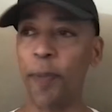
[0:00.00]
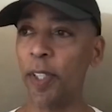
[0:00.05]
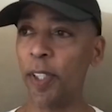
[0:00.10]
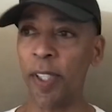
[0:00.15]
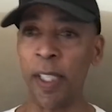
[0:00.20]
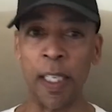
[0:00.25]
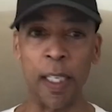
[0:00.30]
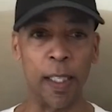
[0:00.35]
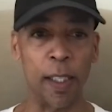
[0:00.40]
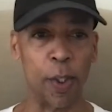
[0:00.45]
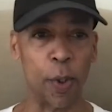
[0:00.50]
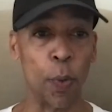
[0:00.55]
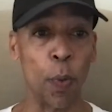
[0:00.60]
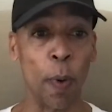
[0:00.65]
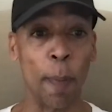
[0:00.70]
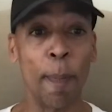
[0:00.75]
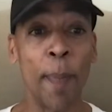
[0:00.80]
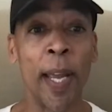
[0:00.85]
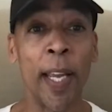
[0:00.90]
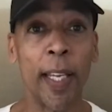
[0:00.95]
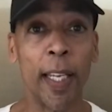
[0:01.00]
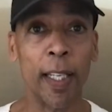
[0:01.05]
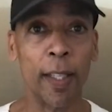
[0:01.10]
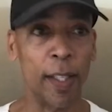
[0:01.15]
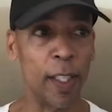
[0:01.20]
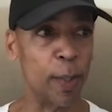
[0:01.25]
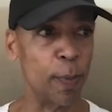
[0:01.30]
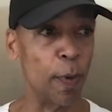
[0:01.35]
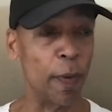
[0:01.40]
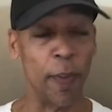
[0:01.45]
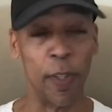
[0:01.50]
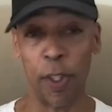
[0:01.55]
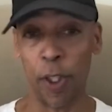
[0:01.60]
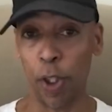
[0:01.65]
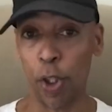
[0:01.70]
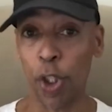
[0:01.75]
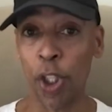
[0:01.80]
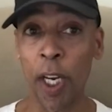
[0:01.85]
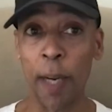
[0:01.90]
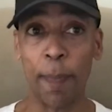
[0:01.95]
scenes who were making these movies
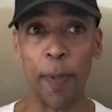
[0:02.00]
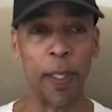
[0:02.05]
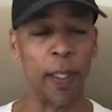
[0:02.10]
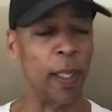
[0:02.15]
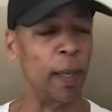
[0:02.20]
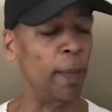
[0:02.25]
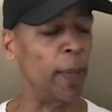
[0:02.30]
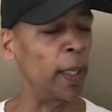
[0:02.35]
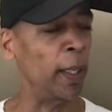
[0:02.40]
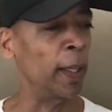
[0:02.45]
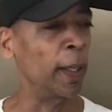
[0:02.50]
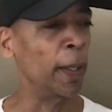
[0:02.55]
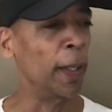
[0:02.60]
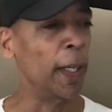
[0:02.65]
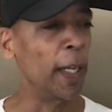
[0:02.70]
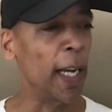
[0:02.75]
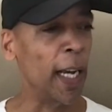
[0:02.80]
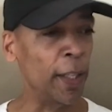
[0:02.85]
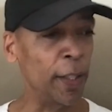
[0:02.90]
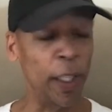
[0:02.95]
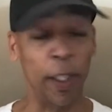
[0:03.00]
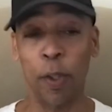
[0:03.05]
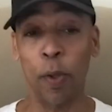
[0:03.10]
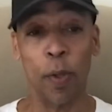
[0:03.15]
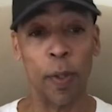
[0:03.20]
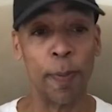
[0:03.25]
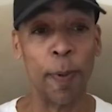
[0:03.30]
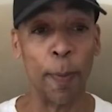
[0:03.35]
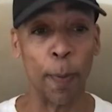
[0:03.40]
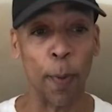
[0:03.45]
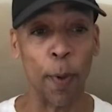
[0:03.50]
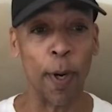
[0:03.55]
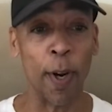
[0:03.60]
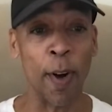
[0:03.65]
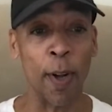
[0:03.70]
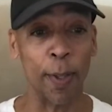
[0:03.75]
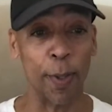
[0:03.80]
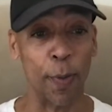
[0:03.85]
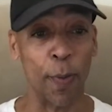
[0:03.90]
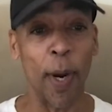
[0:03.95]
and shaping them, and and that those people were
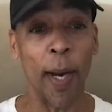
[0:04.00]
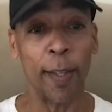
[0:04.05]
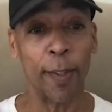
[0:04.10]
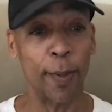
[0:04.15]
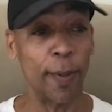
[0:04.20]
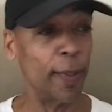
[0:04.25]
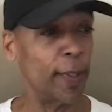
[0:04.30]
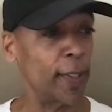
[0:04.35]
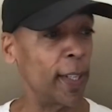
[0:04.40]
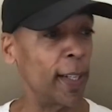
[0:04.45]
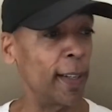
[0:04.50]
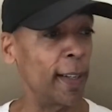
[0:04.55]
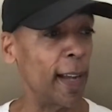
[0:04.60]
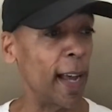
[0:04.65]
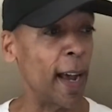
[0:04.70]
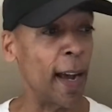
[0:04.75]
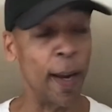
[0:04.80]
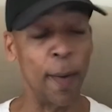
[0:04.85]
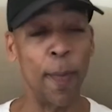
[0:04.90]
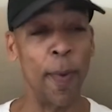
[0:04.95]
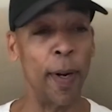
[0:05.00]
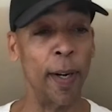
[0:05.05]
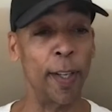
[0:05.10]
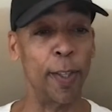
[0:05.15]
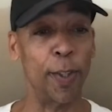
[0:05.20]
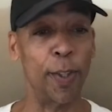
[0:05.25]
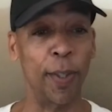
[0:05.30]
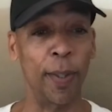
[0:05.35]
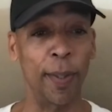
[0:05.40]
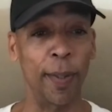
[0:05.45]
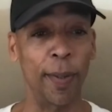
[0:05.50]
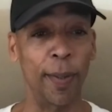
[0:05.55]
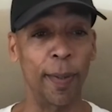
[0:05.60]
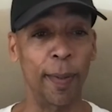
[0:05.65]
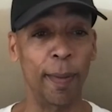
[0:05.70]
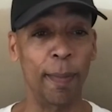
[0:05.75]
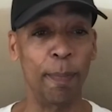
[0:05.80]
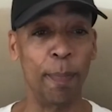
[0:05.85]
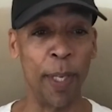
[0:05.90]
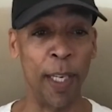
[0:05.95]
called directors, and I wanted to
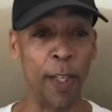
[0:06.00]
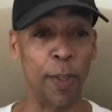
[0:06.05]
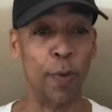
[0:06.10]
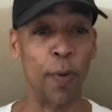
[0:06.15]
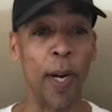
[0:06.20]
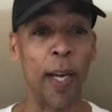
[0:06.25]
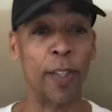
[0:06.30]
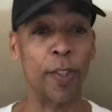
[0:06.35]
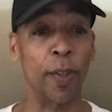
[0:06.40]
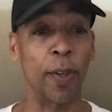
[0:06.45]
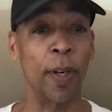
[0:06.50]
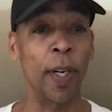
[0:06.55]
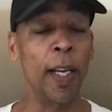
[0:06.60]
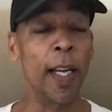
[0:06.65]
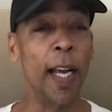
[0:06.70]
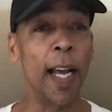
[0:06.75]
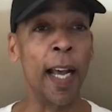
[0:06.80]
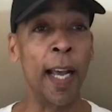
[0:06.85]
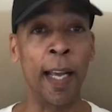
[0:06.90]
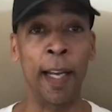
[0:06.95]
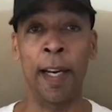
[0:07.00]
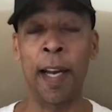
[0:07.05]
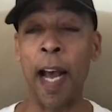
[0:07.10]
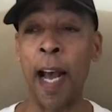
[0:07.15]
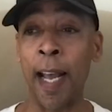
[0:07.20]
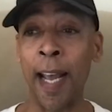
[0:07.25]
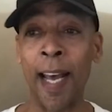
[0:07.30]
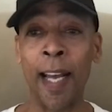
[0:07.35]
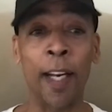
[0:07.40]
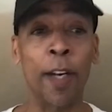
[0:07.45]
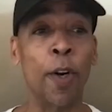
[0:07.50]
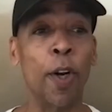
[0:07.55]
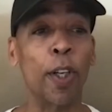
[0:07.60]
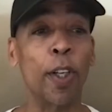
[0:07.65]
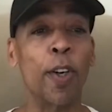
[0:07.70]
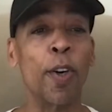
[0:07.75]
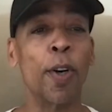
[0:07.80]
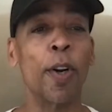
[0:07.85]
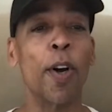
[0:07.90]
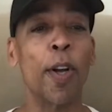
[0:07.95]
be a director. And I had it on
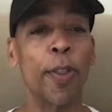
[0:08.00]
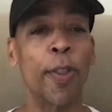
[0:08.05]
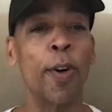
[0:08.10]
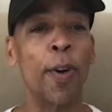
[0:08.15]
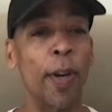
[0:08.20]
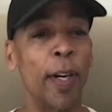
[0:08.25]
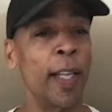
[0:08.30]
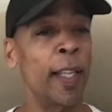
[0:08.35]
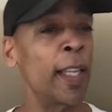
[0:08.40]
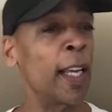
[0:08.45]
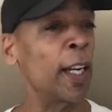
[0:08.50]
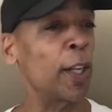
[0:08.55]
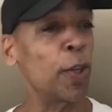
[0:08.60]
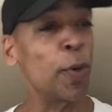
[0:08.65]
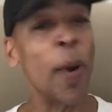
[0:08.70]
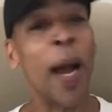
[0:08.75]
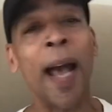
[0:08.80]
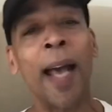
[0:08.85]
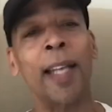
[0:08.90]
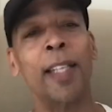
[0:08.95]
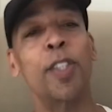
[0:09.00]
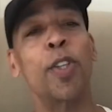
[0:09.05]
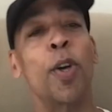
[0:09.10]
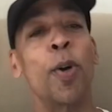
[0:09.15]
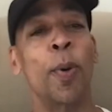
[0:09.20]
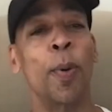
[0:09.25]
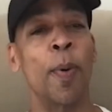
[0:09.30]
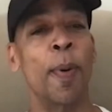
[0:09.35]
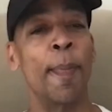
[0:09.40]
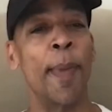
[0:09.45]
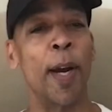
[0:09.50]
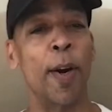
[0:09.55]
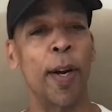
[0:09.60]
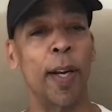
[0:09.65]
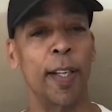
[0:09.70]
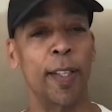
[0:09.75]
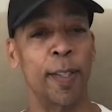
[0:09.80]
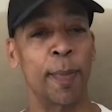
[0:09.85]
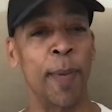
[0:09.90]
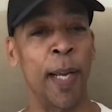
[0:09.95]
good authority that you had to go to
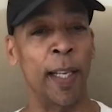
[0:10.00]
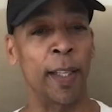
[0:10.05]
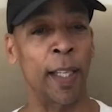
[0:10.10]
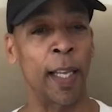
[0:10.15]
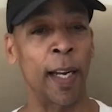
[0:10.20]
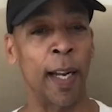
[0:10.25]
America to make that